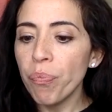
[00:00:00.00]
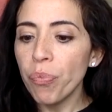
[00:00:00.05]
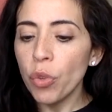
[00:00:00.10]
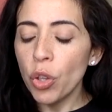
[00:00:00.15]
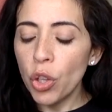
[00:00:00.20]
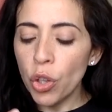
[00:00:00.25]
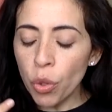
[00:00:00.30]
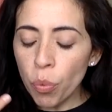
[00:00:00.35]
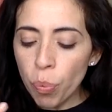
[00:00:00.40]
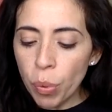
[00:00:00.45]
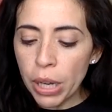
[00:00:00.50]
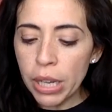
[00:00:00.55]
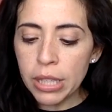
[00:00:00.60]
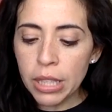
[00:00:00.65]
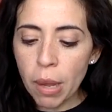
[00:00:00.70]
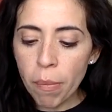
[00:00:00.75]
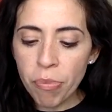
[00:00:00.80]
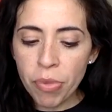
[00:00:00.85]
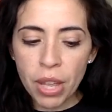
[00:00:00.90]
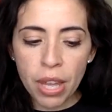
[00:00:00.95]
You bring
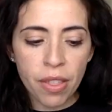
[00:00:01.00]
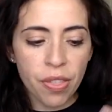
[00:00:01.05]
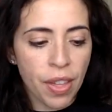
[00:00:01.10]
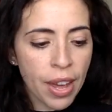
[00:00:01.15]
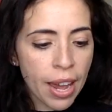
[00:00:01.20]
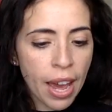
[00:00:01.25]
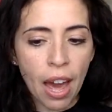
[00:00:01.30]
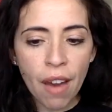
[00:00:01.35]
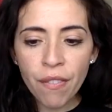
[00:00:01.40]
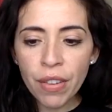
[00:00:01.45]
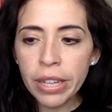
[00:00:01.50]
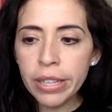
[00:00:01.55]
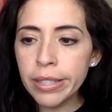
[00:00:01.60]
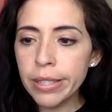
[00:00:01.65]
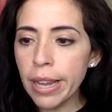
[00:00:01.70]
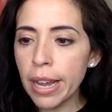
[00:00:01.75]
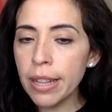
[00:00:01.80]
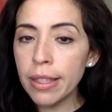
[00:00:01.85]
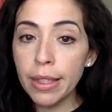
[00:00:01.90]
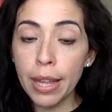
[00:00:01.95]
something, they have
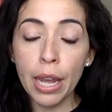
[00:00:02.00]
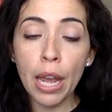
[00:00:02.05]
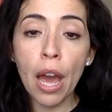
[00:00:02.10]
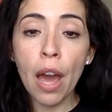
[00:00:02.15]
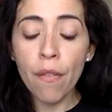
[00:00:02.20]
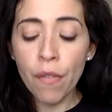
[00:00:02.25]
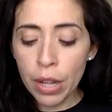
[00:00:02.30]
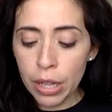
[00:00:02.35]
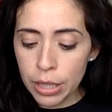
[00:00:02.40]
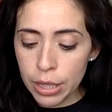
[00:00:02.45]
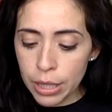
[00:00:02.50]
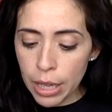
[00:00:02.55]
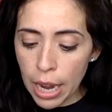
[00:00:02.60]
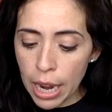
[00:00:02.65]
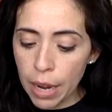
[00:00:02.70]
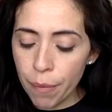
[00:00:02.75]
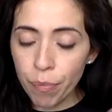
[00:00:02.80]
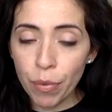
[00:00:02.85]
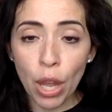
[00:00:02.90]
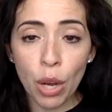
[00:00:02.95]

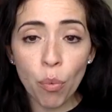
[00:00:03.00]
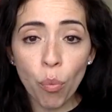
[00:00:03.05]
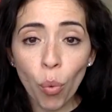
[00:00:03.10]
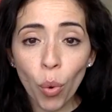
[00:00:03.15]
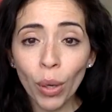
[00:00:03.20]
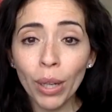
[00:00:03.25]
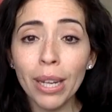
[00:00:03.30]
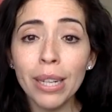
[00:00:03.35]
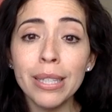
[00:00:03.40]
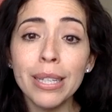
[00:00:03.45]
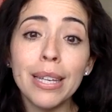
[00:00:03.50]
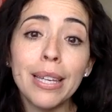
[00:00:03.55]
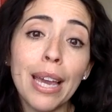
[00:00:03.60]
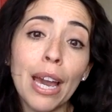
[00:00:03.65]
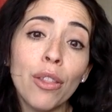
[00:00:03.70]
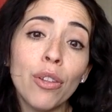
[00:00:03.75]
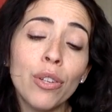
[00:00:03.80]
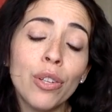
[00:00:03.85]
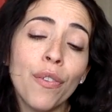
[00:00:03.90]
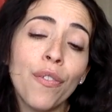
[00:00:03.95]
insight, and working
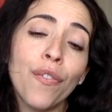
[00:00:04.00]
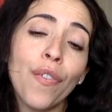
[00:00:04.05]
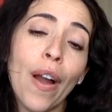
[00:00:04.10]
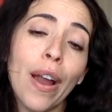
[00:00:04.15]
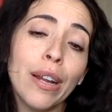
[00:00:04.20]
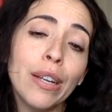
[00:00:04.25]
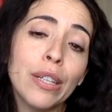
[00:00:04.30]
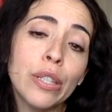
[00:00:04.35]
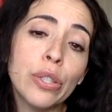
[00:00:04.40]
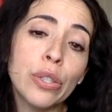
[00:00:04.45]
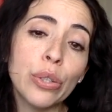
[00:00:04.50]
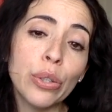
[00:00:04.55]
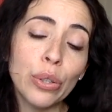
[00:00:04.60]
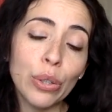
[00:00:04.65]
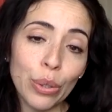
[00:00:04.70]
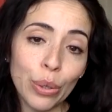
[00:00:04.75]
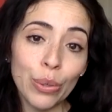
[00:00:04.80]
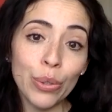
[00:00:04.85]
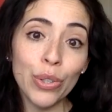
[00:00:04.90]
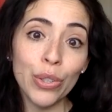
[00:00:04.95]
together to find a
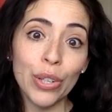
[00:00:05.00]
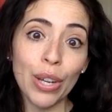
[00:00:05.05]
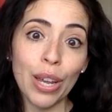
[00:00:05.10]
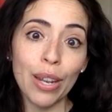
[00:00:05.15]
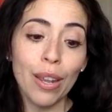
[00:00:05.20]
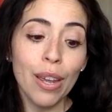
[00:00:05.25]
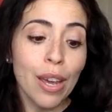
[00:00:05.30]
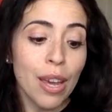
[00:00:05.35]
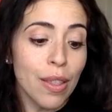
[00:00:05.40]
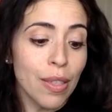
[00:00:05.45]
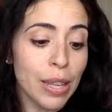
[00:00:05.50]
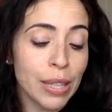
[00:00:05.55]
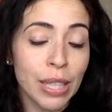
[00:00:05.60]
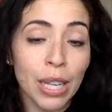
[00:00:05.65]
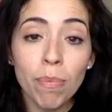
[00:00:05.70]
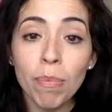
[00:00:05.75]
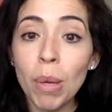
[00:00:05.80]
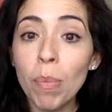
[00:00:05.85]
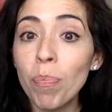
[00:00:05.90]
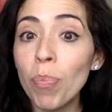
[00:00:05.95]
solution. This
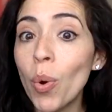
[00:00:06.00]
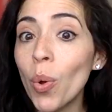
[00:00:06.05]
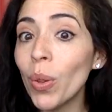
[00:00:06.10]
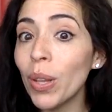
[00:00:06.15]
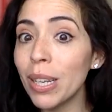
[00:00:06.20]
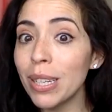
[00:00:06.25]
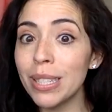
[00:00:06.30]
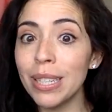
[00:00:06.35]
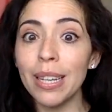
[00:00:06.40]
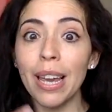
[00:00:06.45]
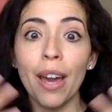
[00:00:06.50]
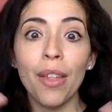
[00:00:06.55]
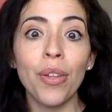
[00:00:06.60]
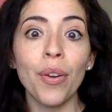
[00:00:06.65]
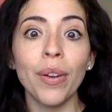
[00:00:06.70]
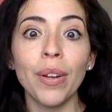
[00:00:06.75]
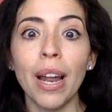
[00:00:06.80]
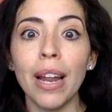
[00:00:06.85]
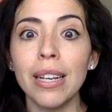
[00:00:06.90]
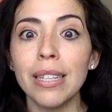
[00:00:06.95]
can be pulling together
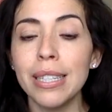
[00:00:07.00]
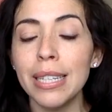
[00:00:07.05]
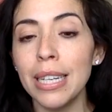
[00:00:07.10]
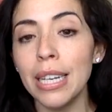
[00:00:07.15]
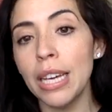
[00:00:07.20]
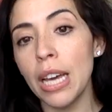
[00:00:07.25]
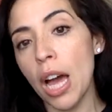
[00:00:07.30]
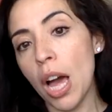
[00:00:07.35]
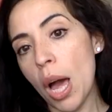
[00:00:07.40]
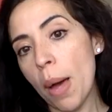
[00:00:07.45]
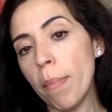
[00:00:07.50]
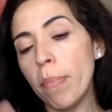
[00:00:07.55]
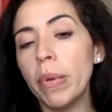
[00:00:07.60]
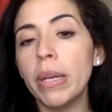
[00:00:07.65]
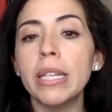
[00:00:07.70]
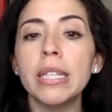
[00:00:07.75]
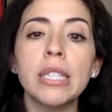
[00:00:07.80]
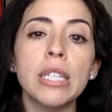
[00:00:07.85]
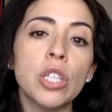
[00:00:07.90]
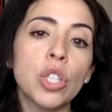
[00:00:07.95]
an idea, a
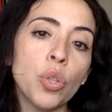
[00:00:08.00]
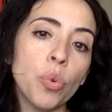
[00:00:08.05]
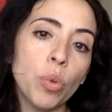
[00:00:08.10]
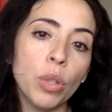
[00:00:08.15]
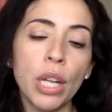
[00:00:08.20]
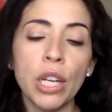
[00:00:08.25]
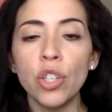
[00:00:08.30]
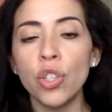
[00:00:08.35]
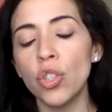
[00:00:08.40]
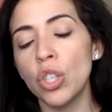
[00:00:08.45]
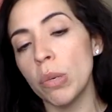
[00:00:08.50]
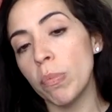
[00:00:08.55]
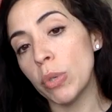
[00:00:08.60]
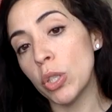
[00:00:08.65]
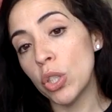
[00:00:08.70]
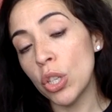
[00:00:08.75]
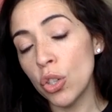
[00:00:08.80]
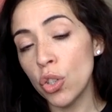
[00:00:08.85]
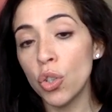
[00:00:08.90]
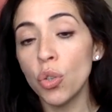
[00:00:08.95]
business, a relationship, a
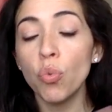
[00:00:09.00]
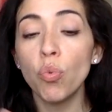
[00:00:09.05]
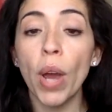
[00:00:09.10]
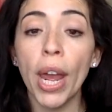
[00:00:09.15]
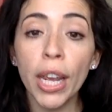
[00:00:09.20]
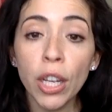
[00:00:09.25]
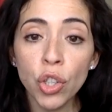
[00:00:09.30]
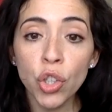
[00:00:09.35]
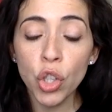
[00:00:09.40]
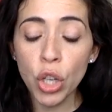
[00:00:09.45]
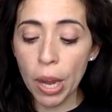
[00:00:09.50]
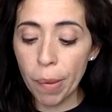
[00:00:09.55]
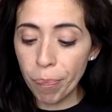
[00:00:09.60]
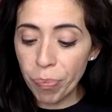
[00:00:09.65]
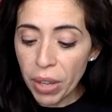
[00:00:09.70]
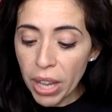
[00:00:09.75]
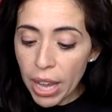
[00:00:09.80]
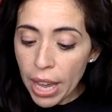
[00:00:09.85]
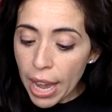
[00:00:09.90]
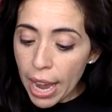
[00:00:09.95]

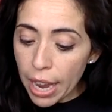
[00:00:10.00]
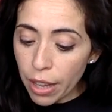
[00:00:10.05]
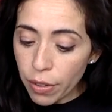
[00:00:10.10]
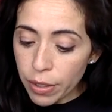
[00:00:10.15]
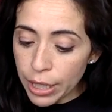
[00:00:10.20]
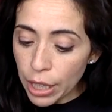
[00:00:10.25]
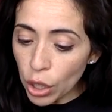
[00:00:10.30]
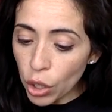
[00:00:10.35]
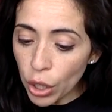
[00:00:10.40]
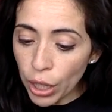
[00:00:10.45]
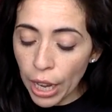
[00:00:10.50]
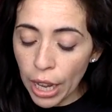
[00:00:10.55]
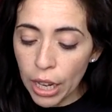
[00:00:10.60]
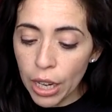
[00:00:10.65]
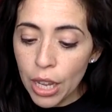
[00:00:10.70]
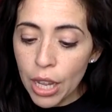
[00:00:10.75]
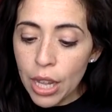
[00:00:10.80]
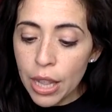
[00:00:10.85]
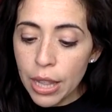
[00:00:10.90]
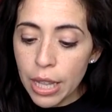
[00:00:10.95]
situation. And they're saying, look
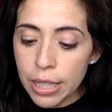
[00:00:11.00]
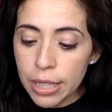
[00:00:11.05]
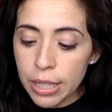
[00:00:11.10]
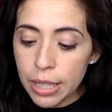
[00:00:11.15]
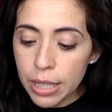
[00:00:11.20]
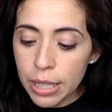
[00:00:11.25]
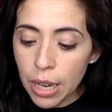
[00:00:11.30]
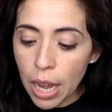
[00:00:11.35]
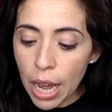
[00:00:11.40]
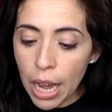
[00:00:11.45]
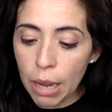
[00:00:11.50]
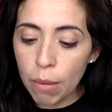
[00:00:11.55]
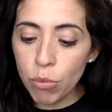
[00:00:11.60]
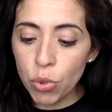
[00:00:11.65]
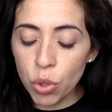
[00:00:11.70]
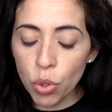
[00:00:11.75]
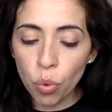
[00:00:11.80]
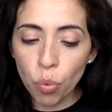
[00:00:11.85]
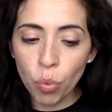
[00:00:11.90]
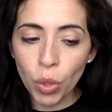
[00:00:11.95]
it, this is a time
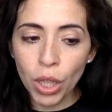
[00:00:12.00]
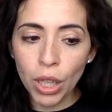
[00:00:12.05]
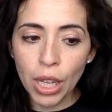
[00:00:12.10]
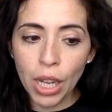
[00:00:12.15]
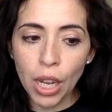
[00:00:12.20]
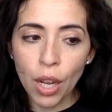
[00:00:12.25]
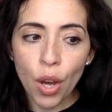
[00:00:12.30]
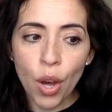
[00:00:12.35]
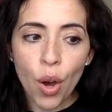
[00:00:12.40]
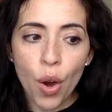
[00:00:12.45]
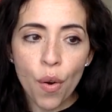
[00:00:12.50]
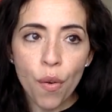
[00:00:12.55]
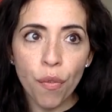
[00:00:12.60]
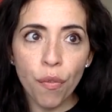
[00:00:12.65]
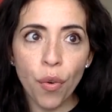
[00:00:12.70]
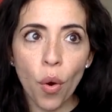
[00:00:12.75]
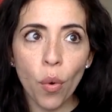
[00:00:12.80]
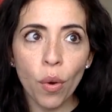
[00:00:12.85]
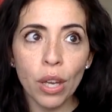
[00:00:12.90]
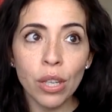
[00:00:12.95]
to really
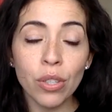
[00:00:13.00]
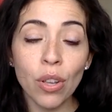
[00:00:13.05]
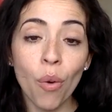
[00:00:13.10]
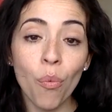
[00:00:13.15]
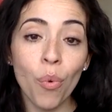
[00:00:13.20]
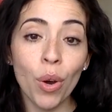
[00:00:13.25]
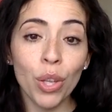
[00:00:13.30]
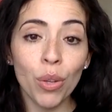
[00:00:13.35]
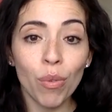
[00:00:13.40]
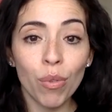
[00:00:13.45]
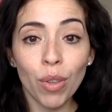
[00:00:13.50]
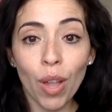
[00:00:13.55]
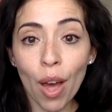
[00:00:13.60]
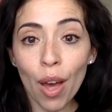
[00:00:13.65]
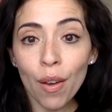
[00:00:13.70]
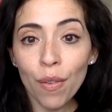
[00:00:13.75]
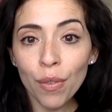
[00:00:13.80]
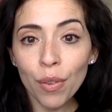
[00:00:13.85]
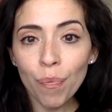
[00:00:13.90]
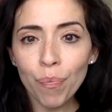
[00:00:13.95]
focus on what you
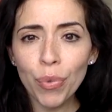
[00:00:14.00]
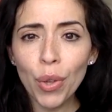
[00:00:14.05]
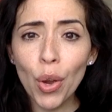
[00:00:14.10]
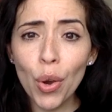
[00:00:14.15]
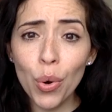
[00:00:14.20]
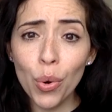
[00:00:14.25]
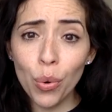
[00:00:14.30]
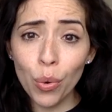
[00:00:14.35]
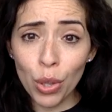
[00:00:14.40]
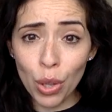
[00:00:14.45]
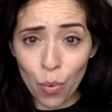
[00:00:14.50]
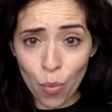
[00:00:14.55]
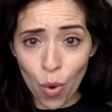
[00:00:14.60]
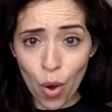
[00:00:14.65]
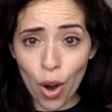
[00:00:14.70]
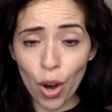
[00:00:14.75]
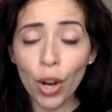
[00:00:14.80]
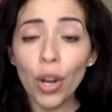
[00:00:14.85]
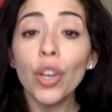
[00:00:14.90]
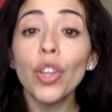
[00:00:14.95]
love, who you
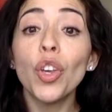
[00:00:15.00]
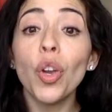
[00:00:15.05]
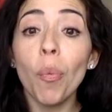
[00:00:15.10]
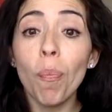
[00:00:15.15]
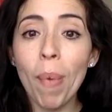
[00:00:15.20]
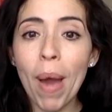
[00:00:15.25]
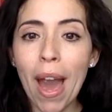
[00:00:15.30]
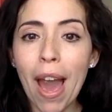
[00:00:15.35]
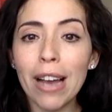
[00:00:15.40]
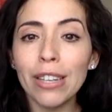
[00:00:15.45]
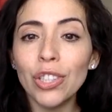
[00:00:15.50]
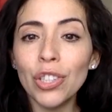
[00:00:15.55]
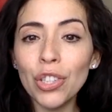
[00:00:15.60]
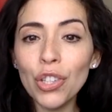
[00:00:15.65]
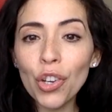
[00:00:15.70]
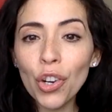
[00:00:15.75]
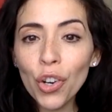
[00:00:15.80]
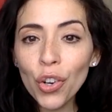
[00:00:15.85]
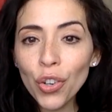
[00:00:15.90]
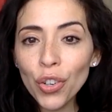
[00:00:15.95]
are, your passion,
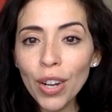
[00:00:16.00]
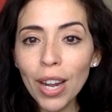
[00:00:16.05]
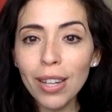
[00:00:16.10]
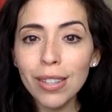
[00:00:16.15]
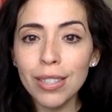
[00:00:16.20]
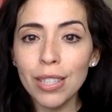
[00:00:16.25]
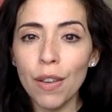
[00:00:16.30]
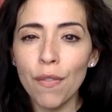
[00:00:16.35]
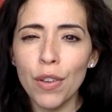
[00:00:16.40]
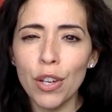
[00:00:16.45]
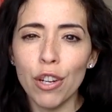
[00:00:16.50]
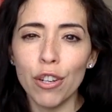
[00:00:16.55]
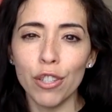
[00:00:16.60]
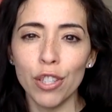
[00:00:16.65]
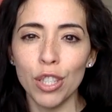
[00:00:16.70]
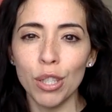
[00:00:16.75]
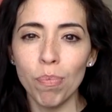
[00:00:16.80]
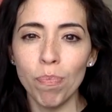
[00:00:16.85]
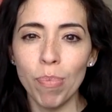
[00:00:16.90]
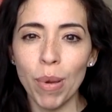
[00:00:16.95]
your creativity, your
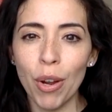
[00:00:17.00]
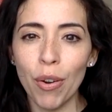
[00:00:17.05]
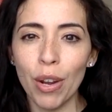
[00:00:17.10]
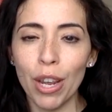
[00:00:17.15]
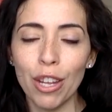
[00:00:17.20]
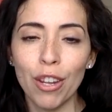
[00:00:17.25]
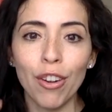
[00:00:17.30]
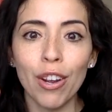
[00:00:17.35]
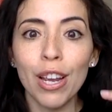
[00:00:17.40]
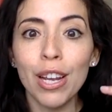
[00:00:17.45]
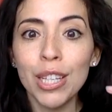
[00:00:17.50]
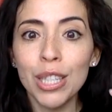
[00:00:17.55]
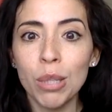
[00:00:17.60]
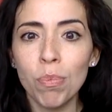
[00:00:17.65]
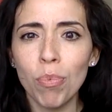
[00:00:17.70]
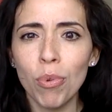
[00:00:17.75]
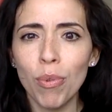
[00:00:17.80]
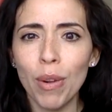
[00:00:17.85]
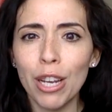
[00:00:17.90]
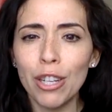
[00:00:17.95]
spirit, your
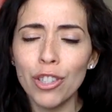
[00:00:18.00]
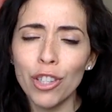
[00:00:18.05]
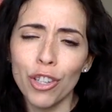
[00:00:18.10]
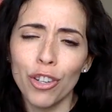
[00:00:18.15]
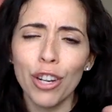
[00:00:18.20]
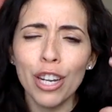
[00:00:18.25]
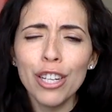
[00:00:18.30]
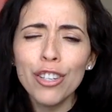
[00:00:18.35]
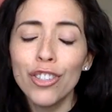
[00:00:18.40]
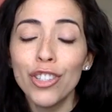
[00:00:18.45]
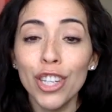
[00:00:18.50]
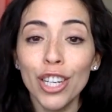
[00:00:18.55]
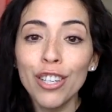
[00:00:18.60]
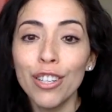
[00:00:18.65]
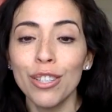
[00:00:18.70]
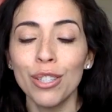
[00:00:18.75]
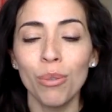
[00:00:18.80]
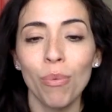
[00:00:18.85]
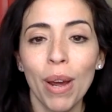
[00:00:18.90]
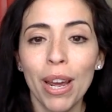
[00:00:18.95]
inspiration, your
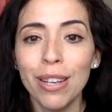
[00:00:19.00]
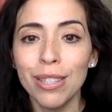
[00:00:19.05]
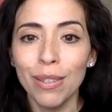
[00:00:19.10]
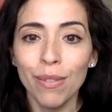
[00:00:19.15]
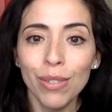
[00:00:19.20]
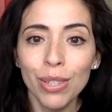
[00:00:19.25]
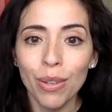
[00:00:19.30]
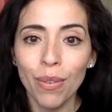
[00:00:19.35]
ingenious ways of